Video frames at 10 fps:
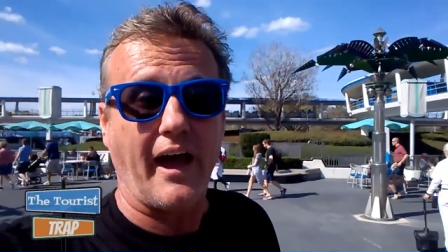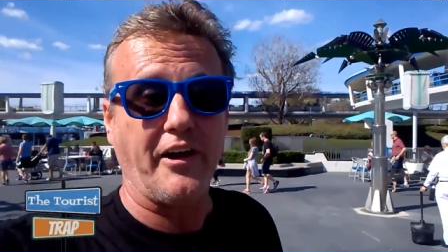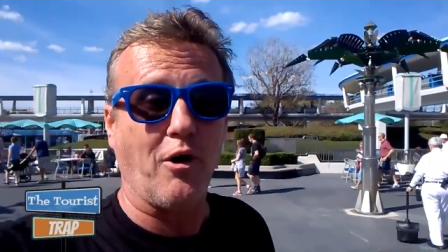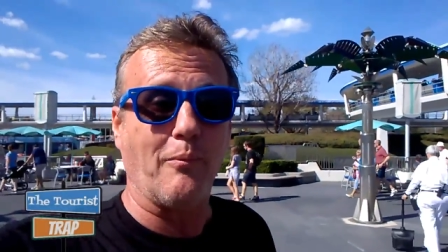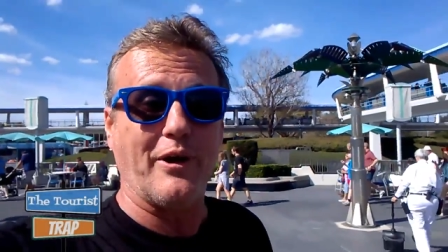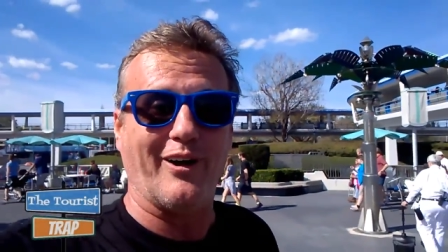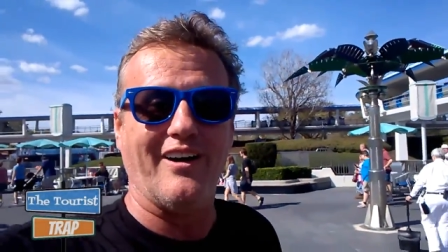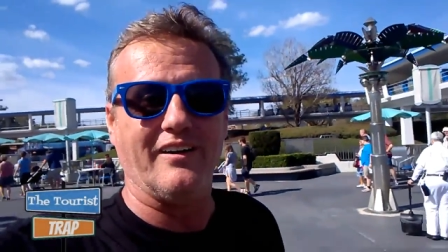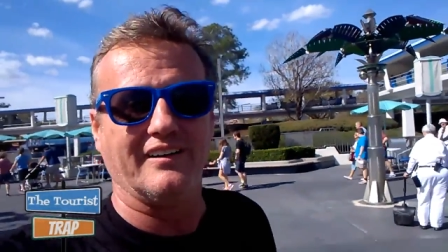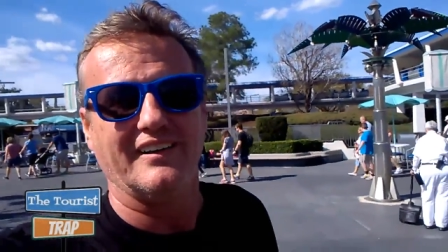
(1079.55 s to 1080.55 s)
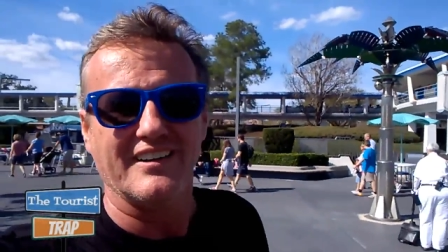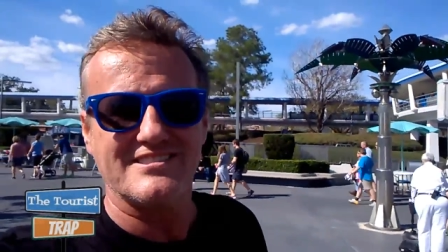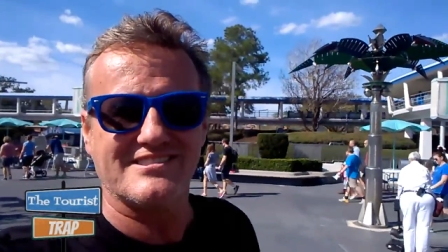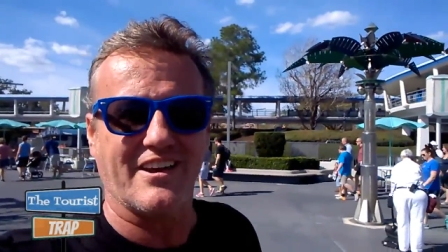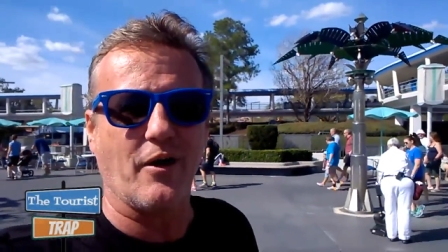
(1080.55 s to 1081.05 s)
I know I'm here.
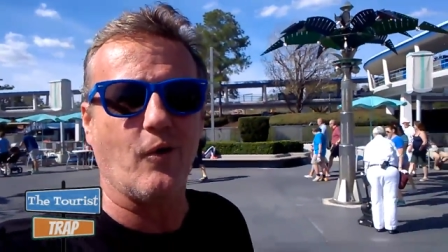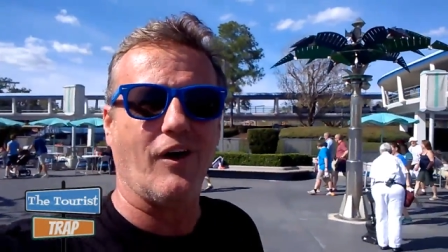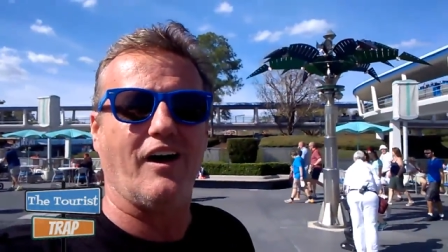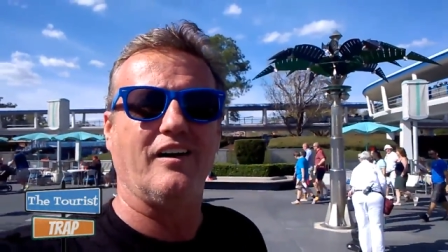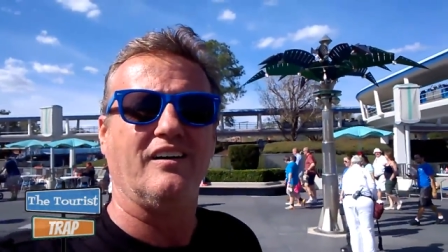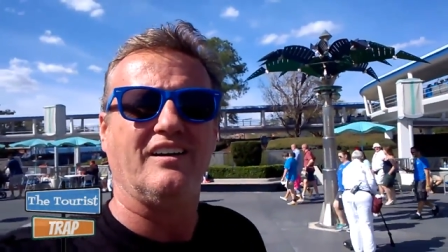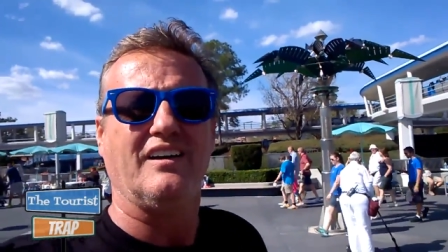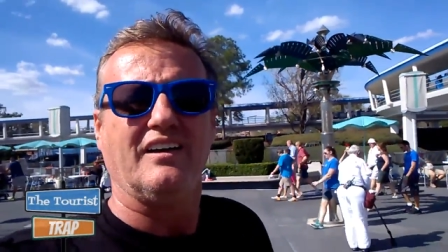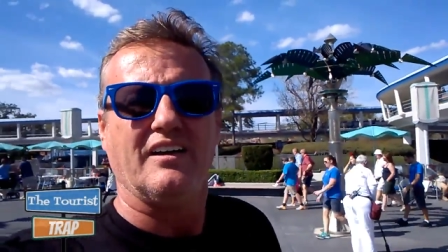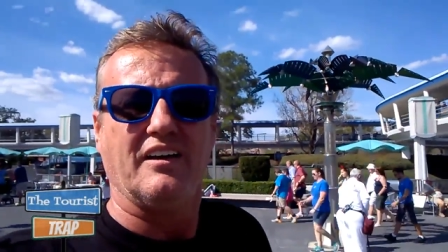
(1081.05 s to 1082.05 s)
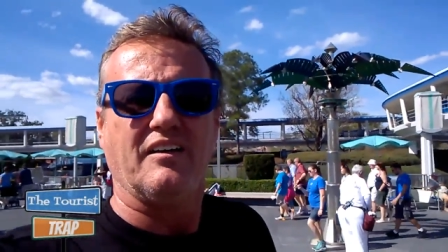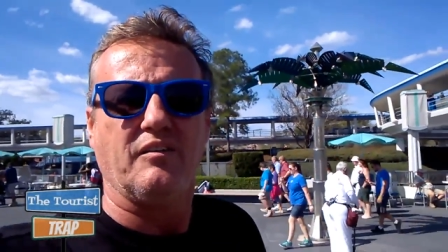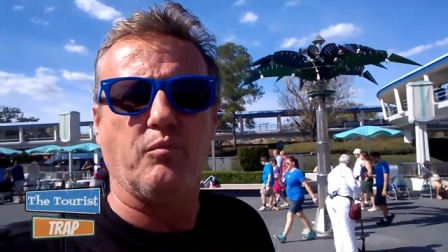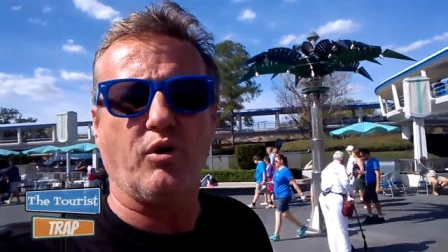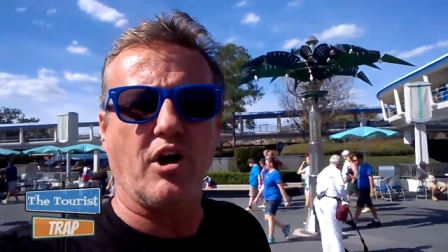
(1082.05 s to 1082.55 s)
So
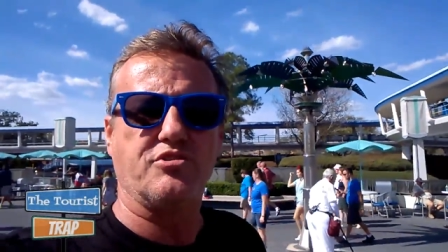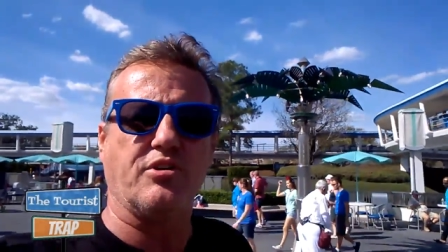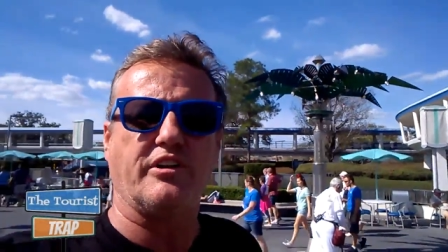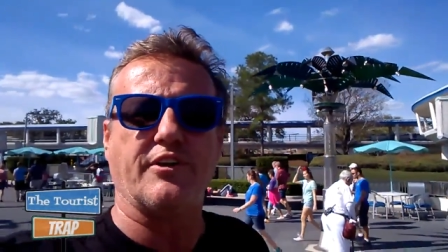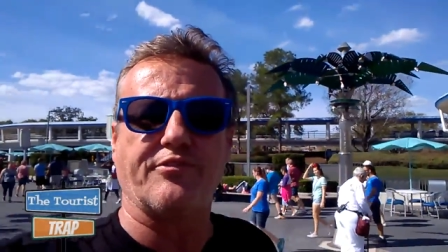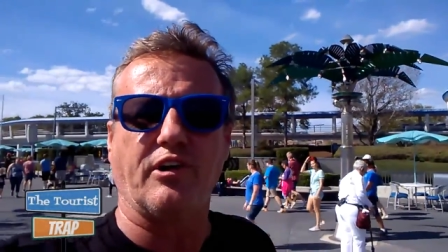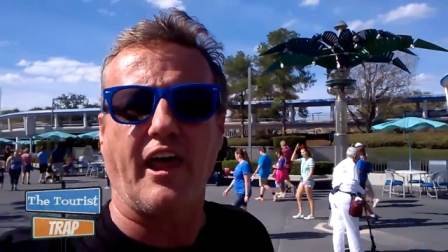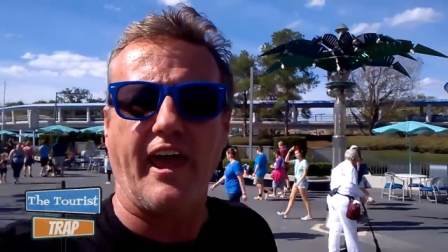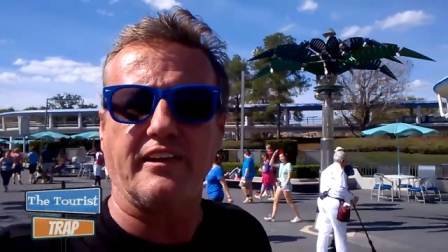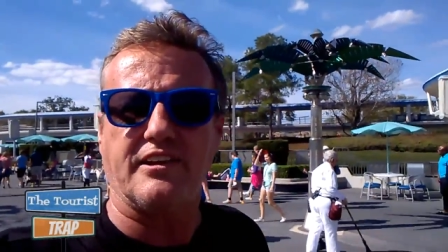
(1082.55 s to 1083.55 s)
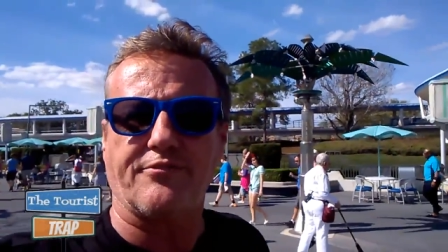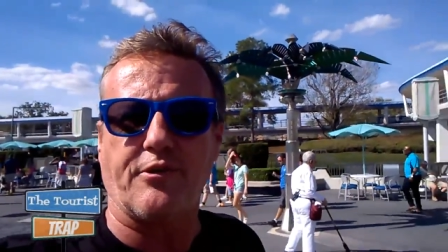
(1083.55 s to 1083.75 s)
uh, we'll go to a different land,